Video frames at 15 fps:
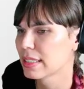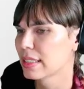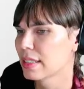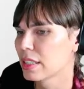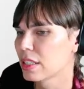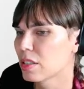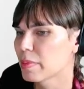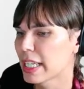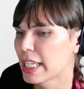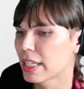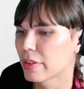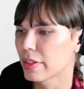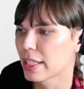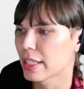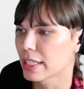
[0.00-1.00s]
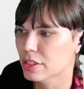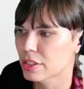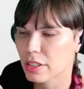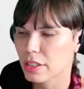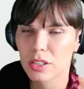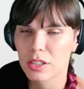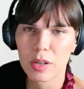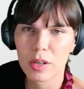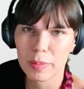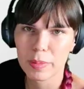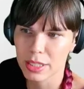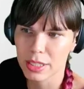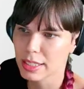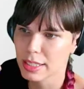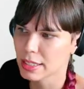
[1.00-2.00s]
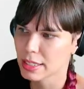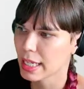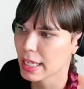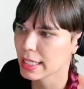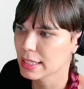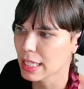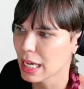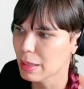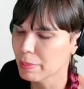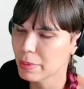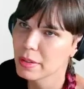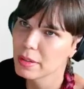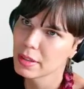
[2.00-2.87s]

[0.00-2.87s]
You might know that a circle represents a stop,